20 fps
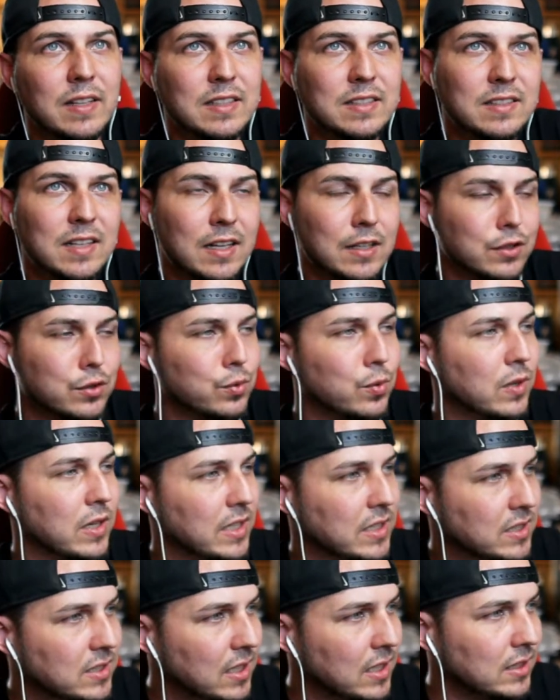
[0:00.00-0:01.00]
It's
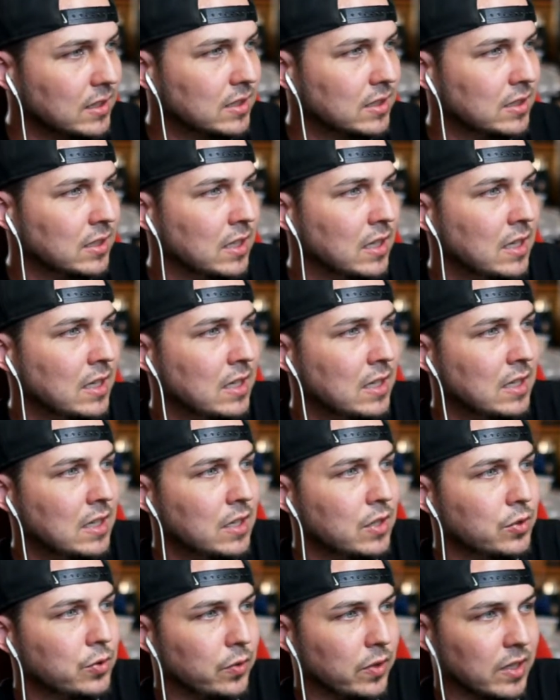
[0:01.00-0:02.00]
10:26.
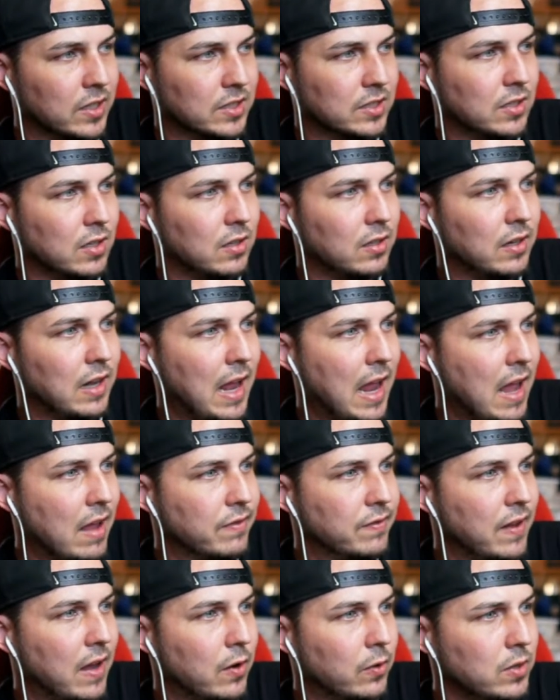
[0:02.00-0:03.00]
So we got a solid
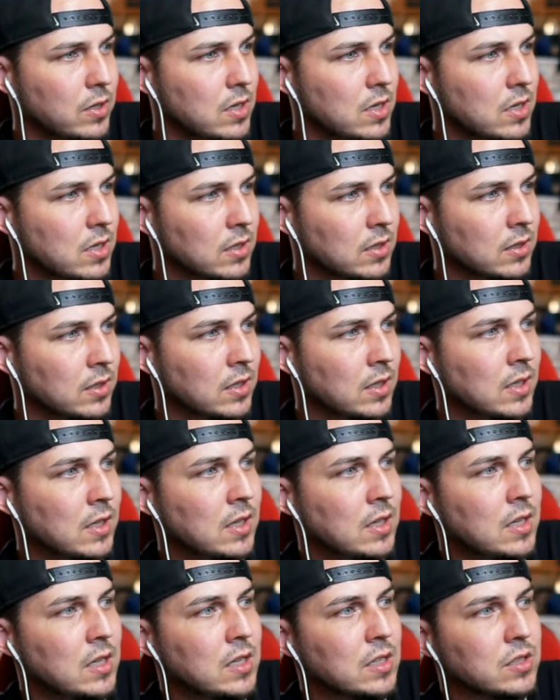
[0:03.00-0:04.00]
half hour.
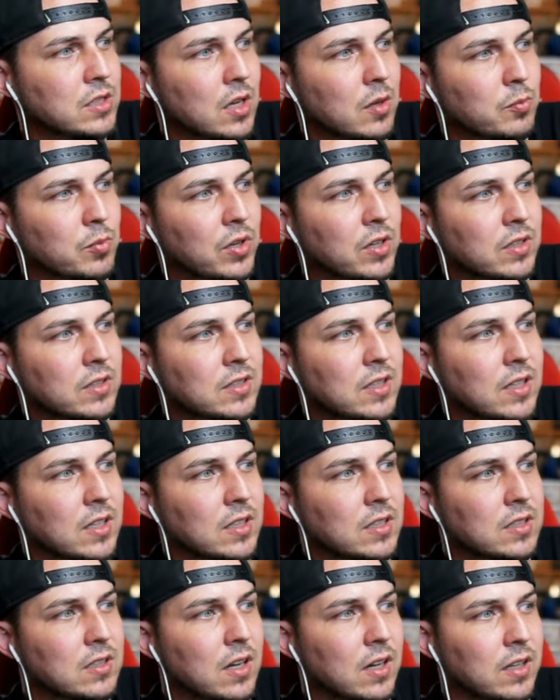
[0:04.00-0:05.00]
John Paul
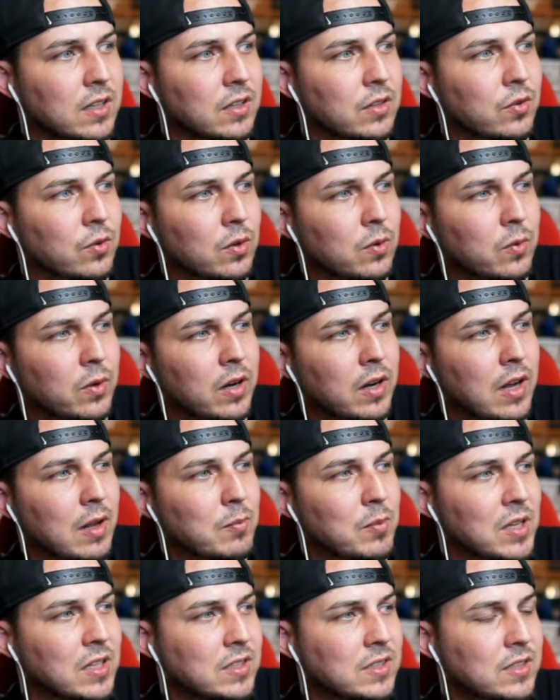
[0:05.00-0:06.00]
says, knock at the door, what did I
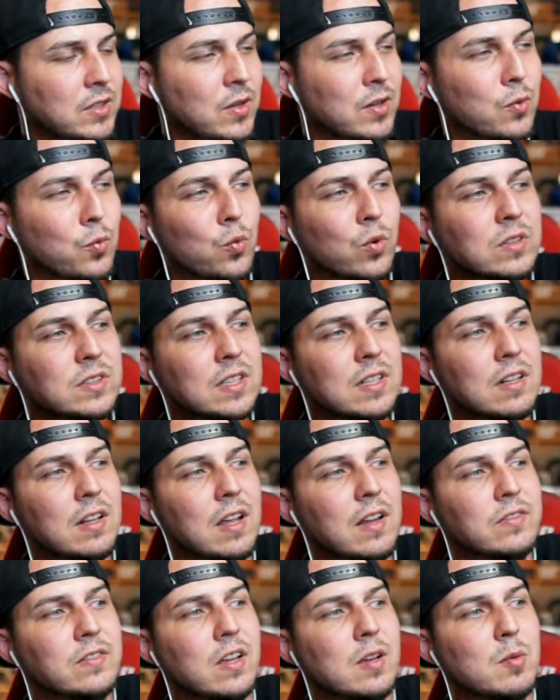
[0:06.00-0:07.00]
miss? You had a once in a
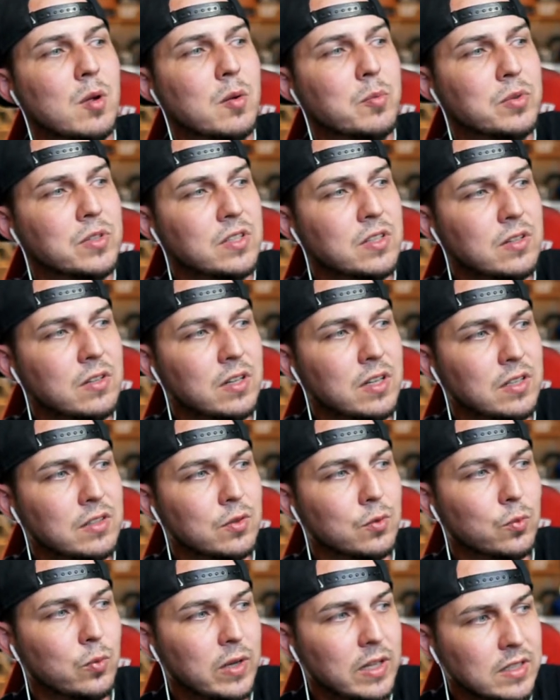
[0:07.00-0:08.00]
lifetime opportunity
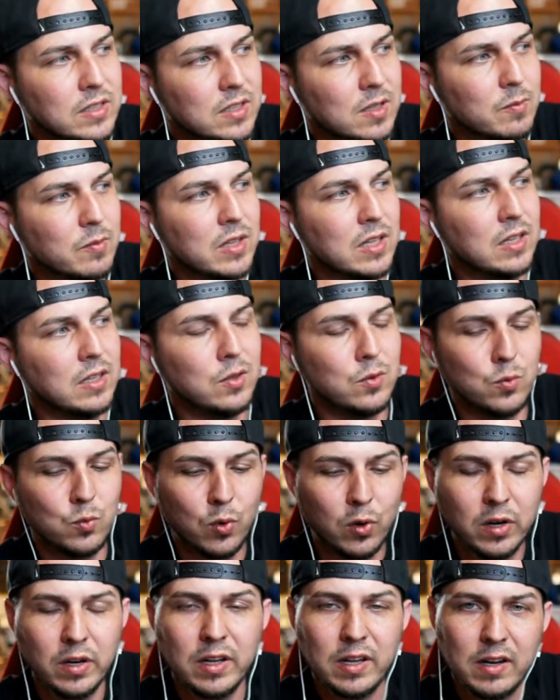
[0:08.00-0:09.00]
to win something. You
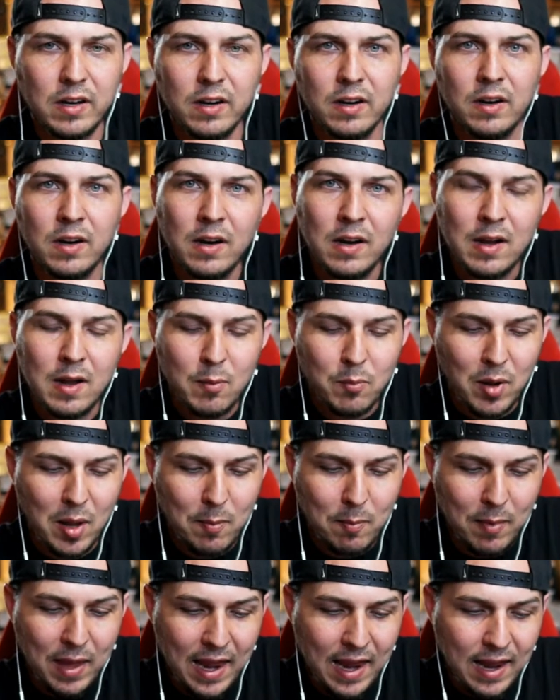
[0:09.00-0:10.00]
weren't here. My
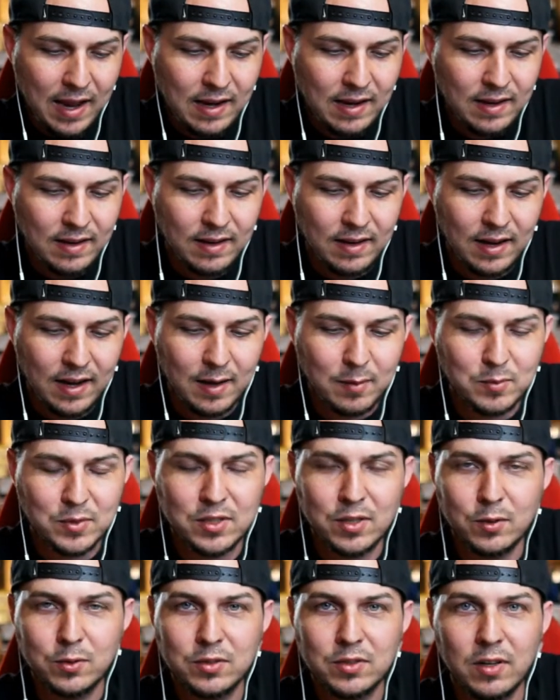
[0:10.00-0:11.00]
man, I'm
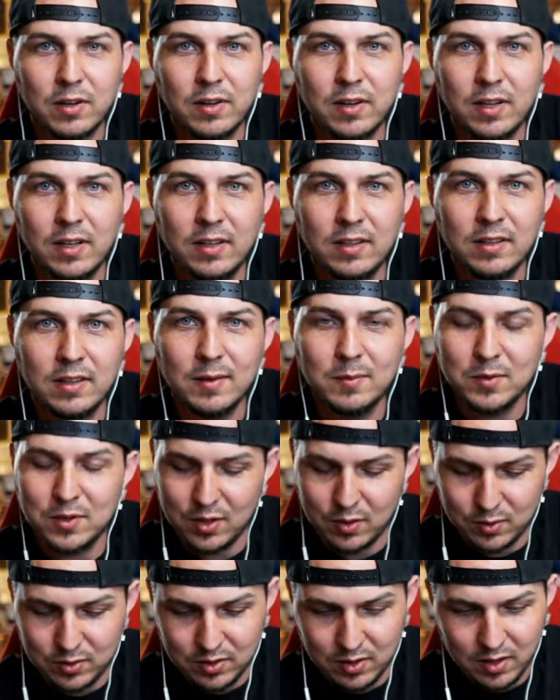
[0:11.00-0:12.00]
so sorry.
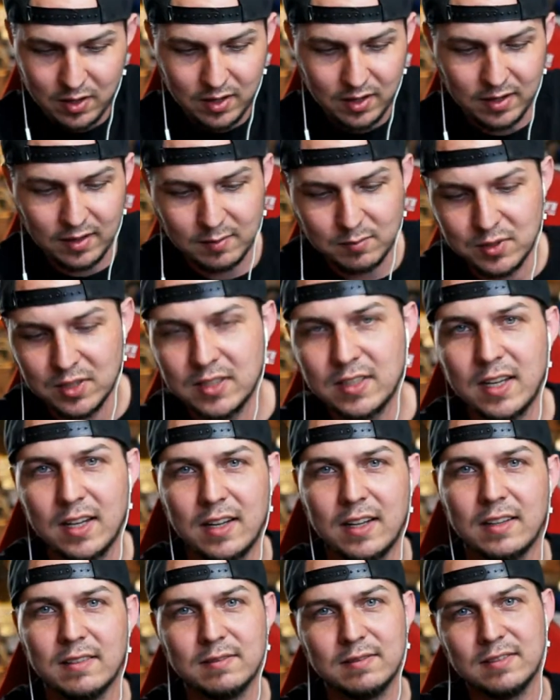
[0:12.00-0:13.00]
So sorry. Just
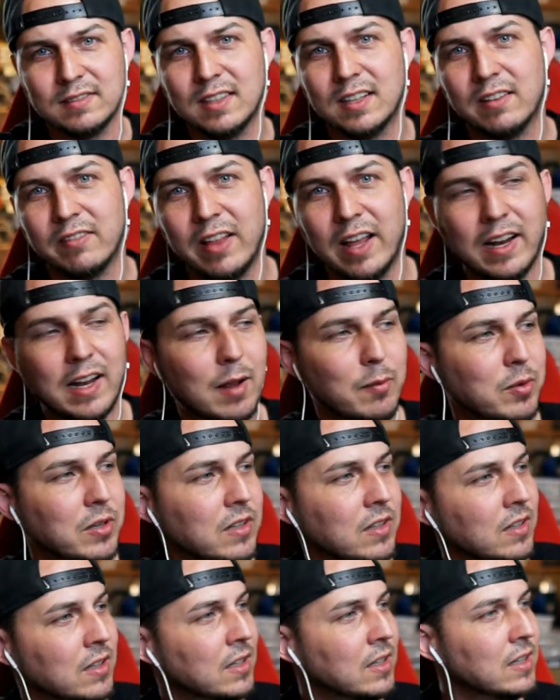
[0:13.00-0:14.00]
kidding. None of that happened.
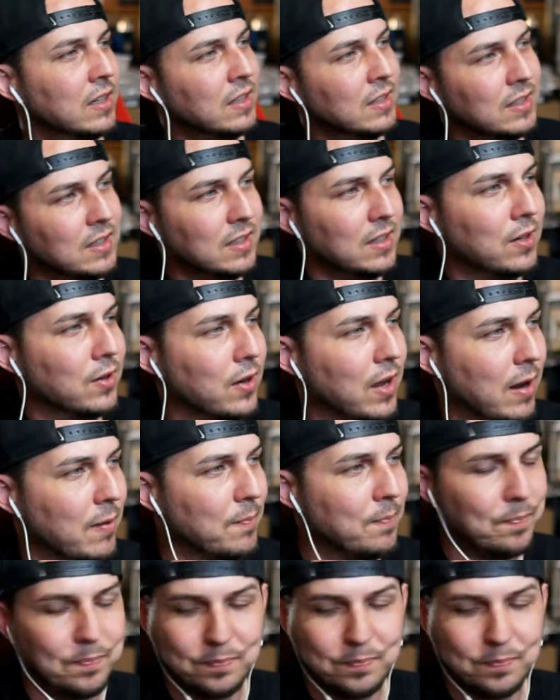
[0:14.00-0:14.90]
Okay.